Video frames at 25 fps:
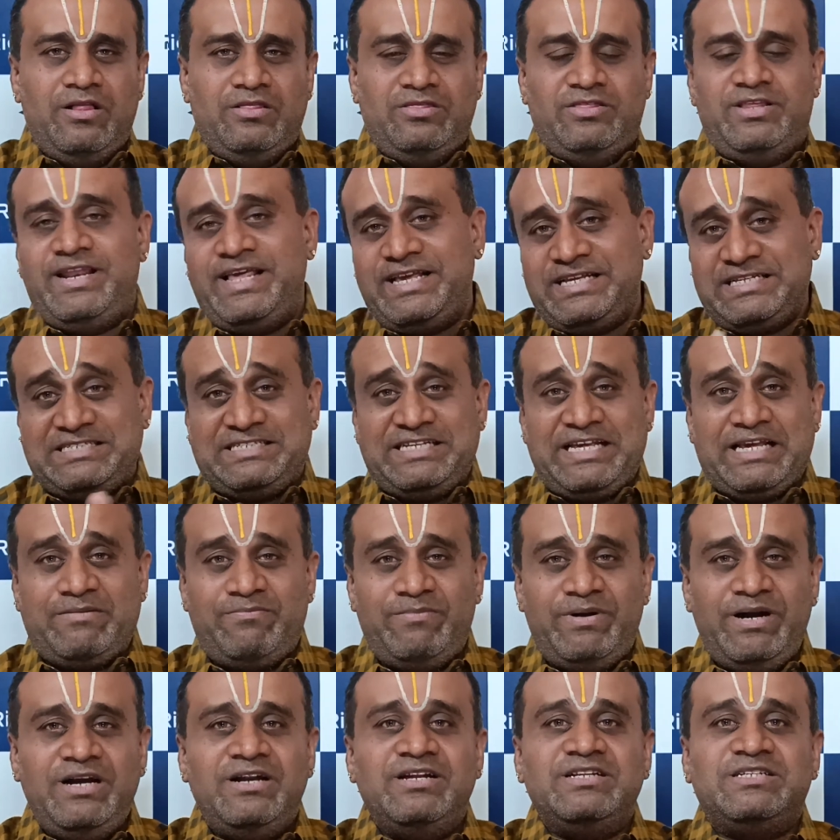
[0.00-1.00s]
The next
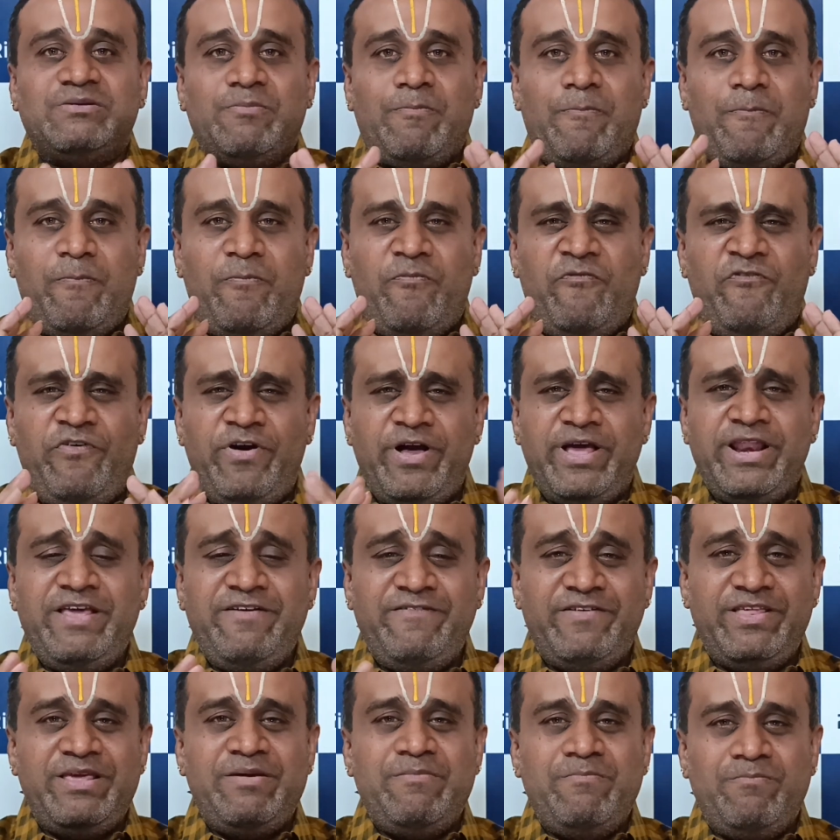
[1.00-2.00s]
segment is a very,
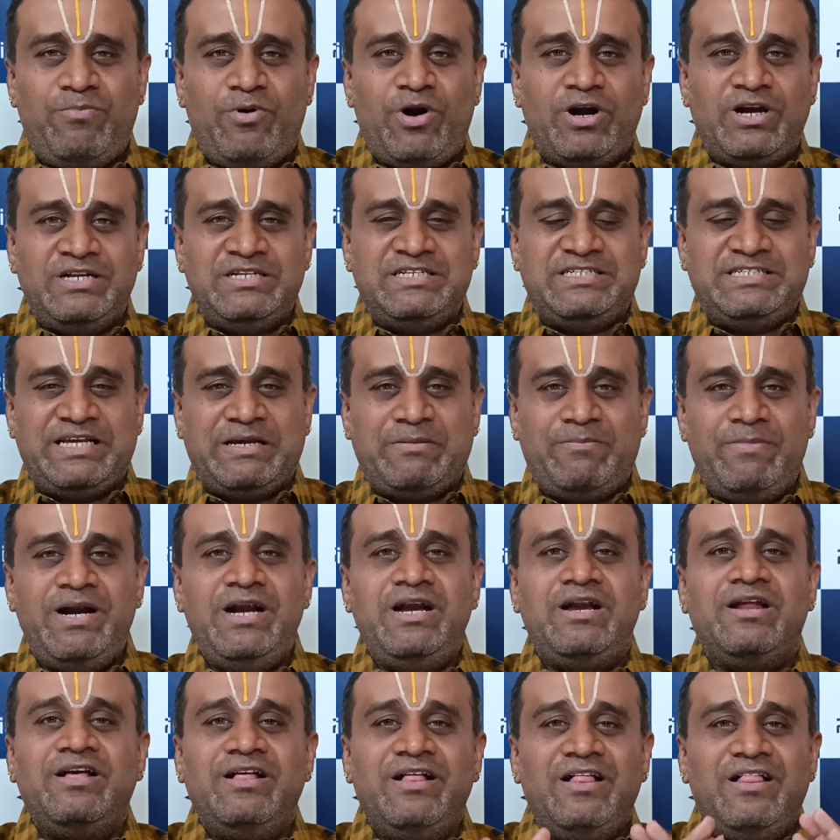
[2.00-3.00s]
very important
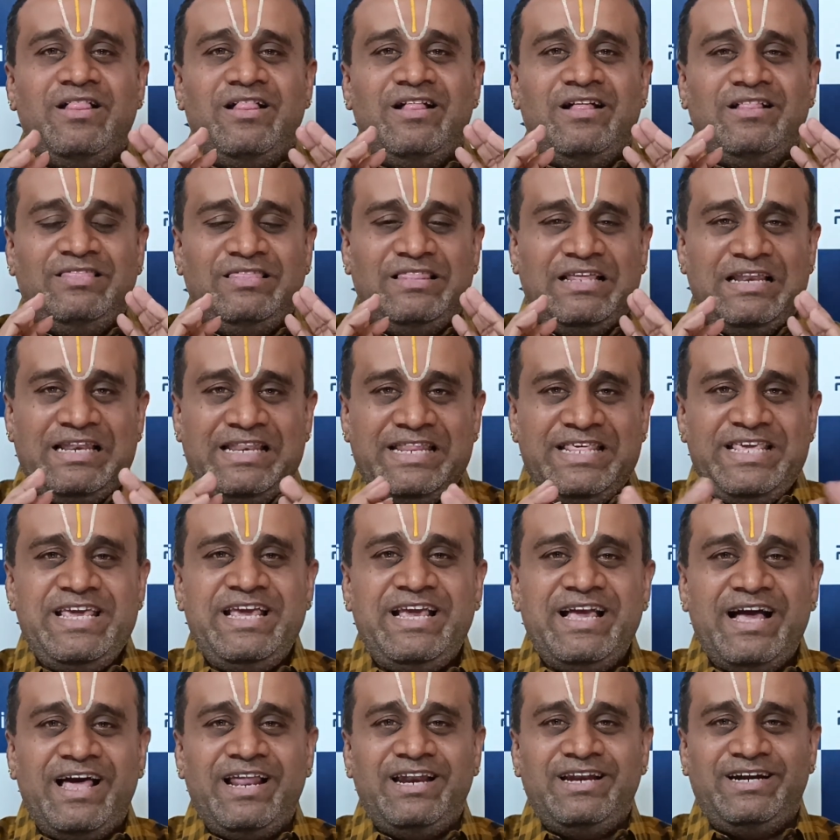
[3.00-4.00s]
segment, the
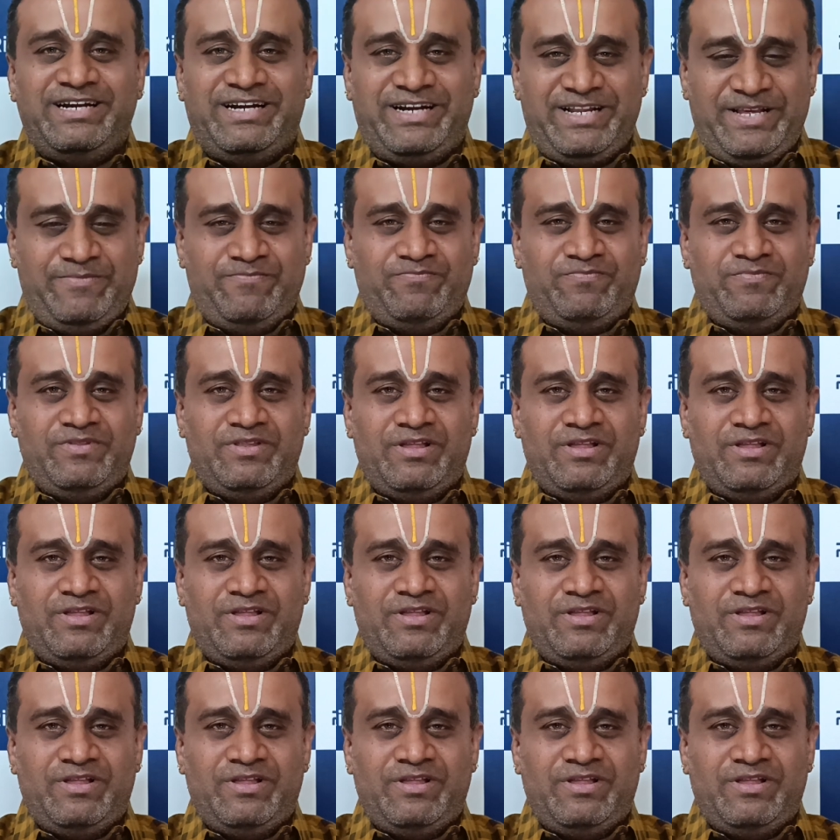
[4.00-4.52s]
legality.